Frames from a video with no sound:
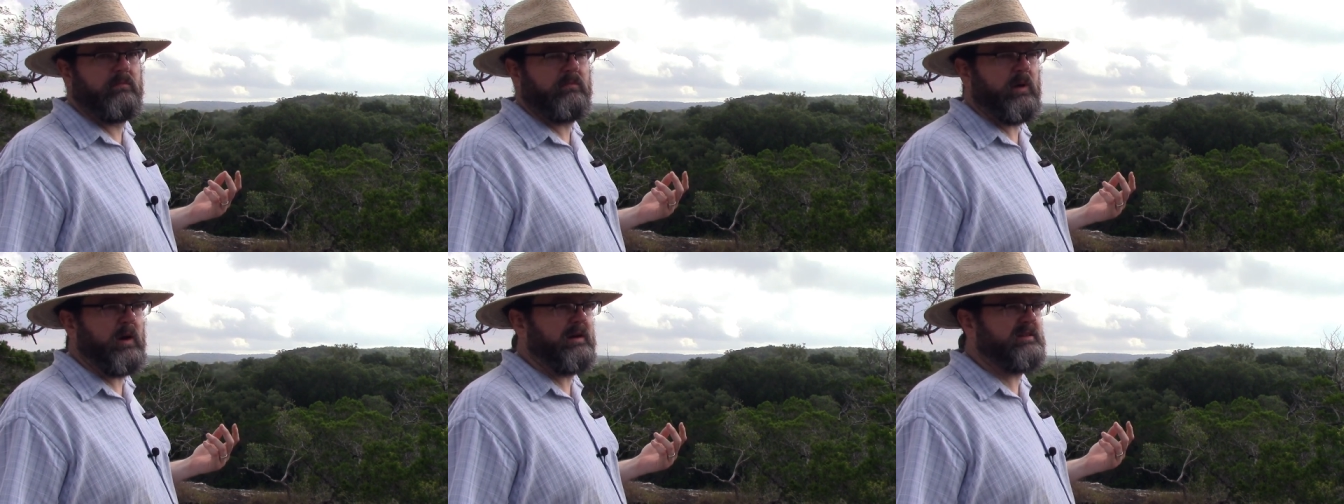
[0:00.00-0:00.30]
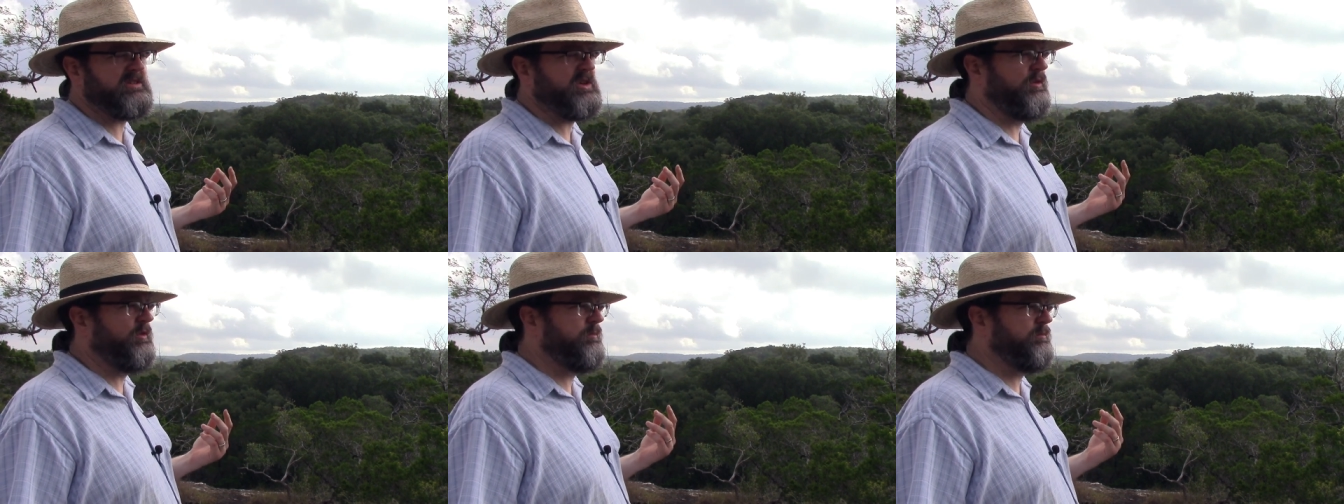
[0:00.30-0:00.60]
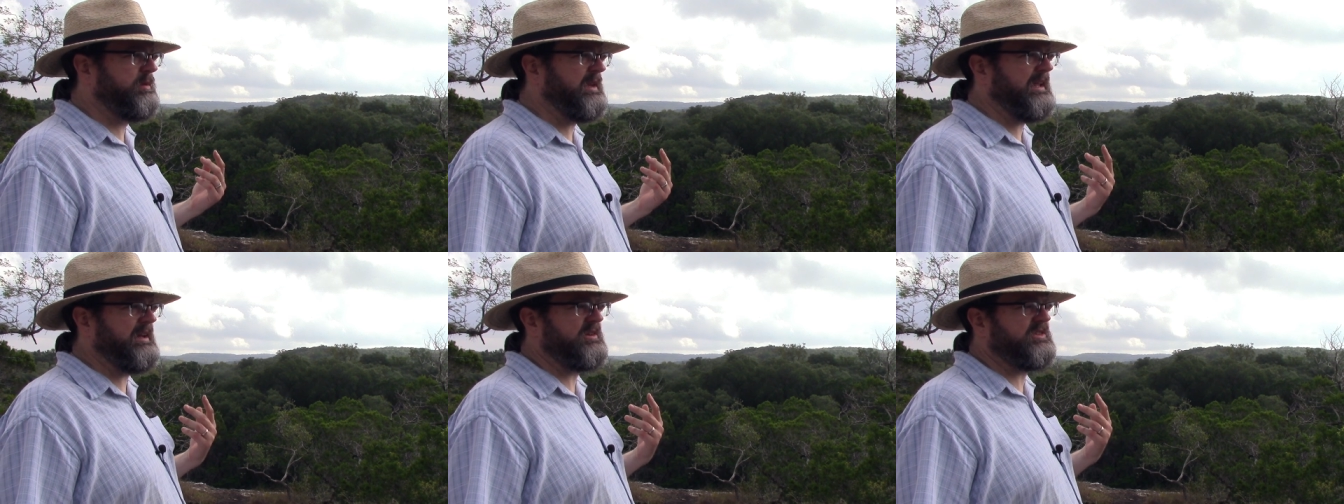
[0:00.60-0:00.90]
All right. So
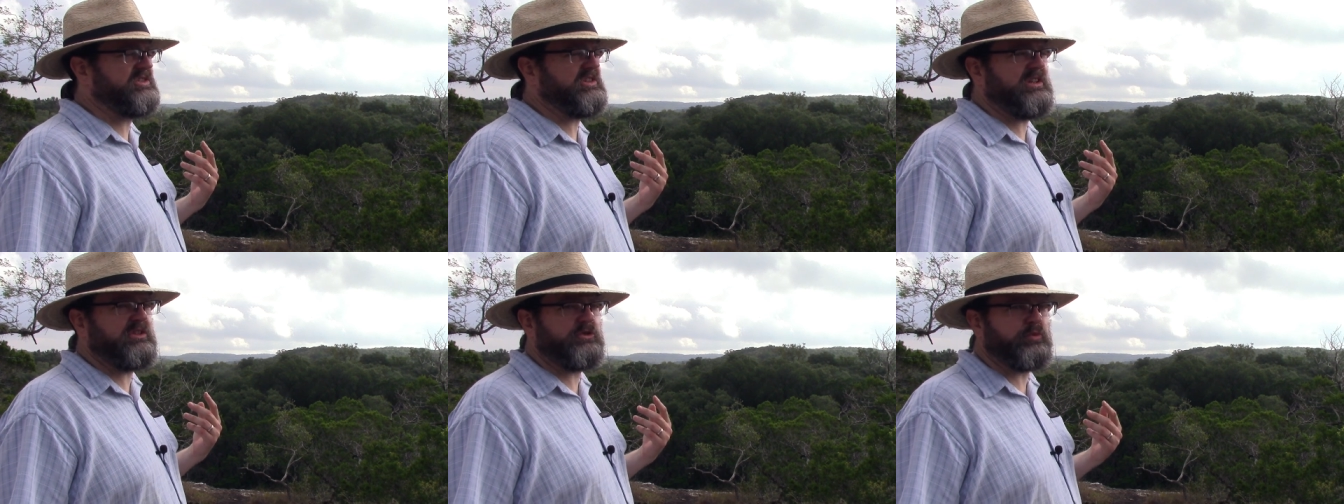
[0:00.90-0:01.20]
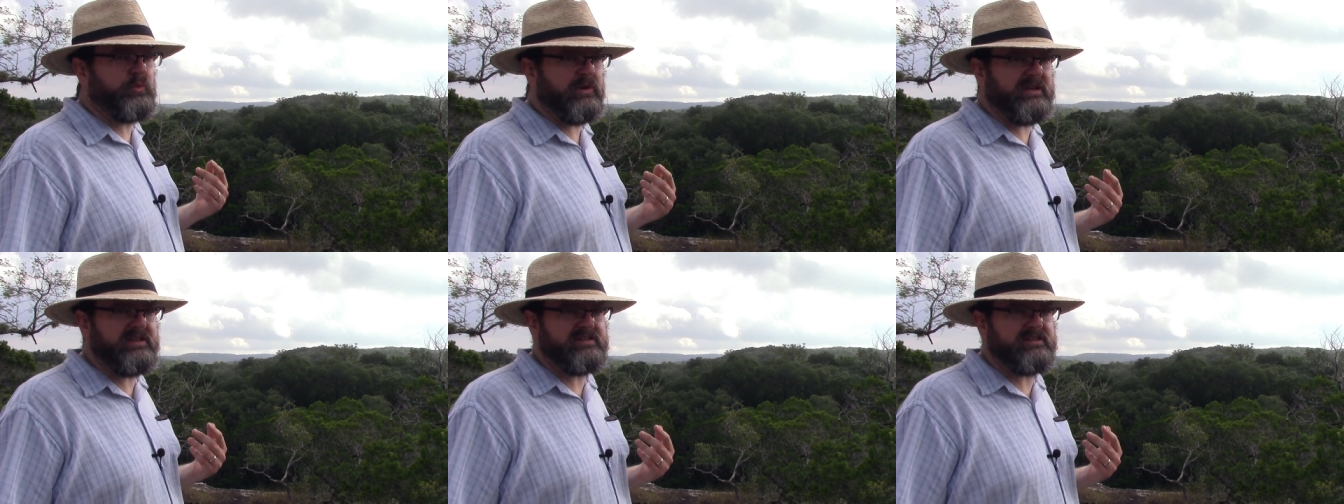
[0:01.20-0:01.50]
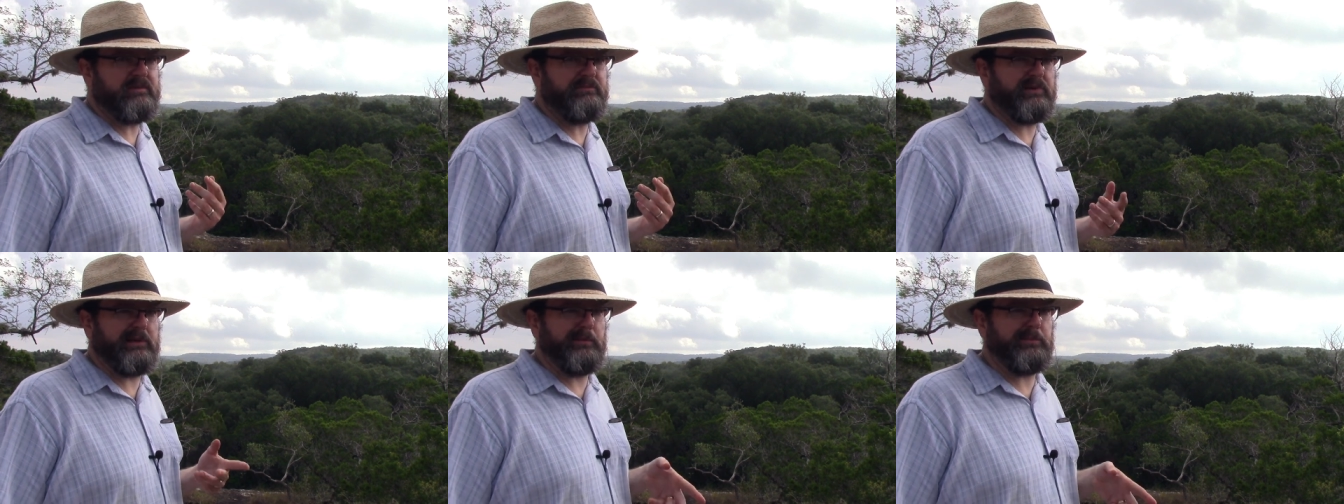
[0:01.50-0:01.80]
Plato says
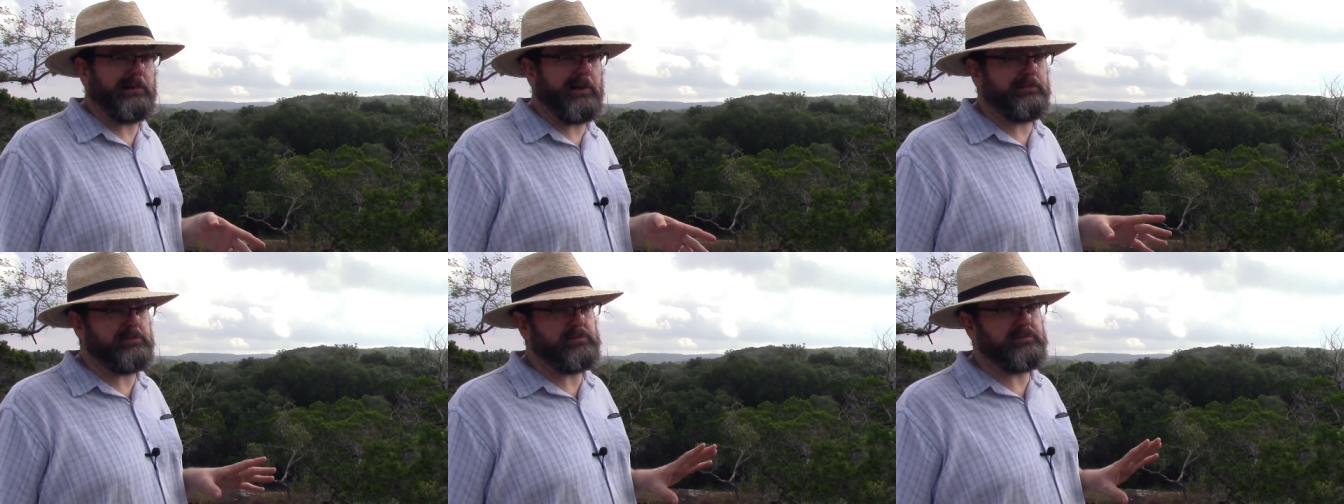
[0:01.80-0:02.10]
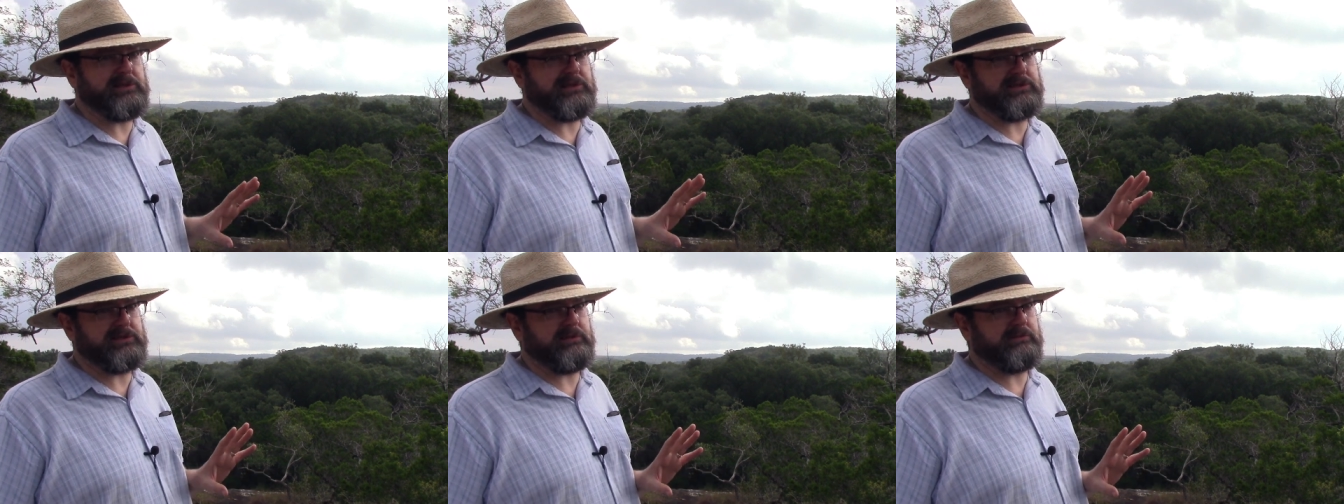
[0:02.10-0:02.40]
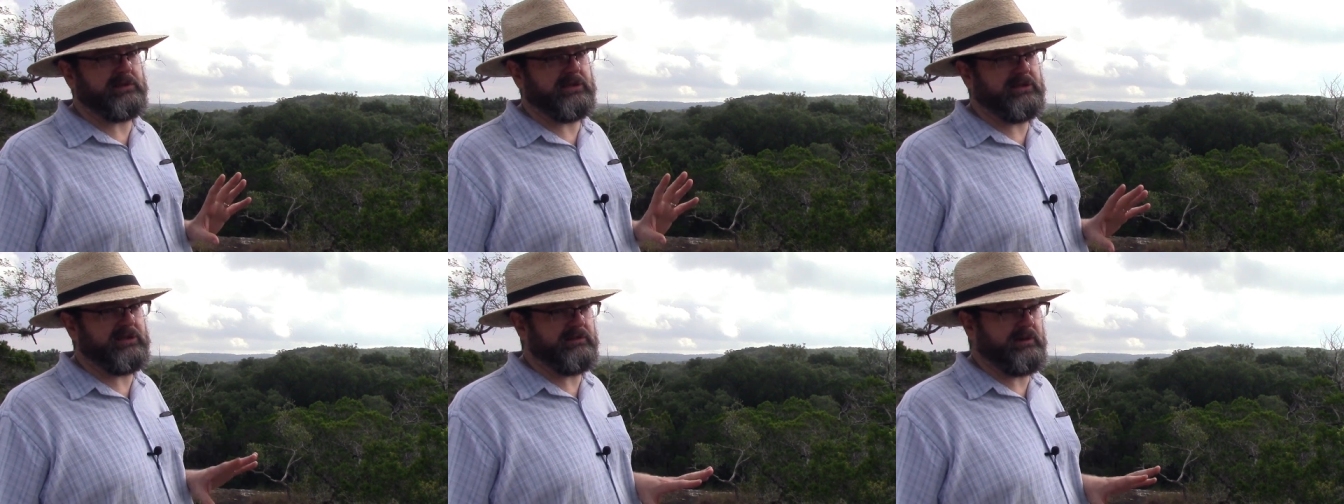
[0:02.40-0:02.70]
reason, but he probably means
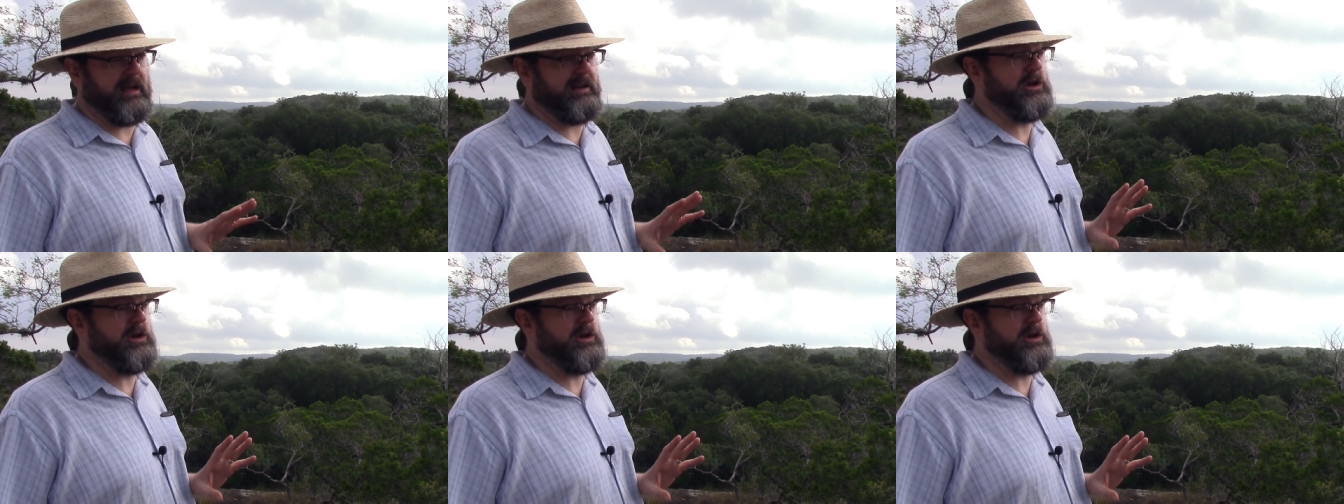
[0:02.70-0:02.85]
something different.